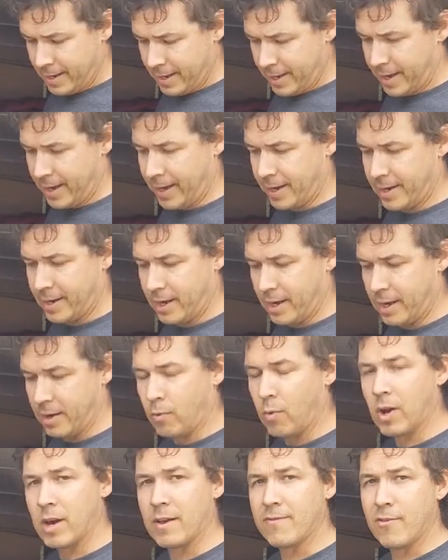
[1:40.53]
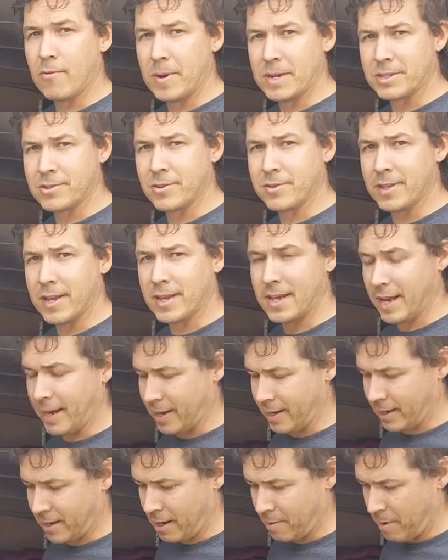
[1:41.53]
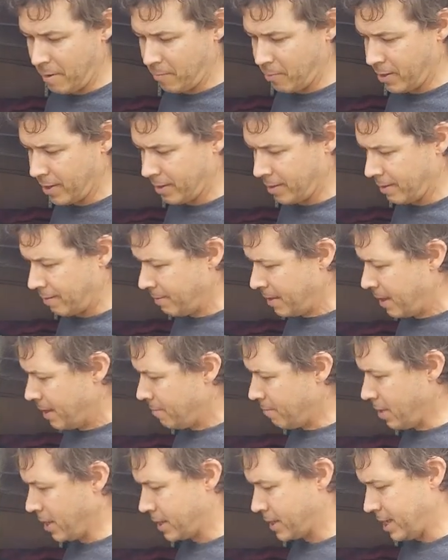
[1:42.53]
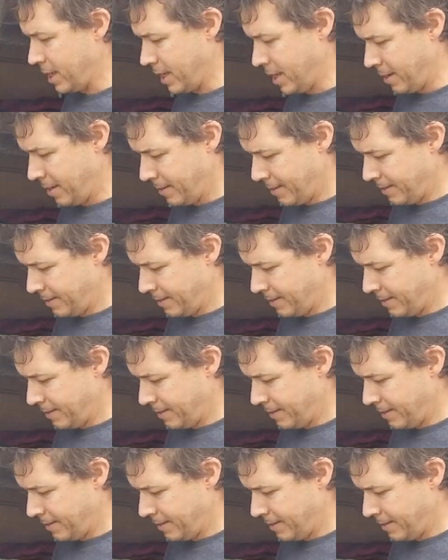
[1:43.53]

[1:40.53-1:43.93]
and uh, whatever Mister thing I can come up with. But uh,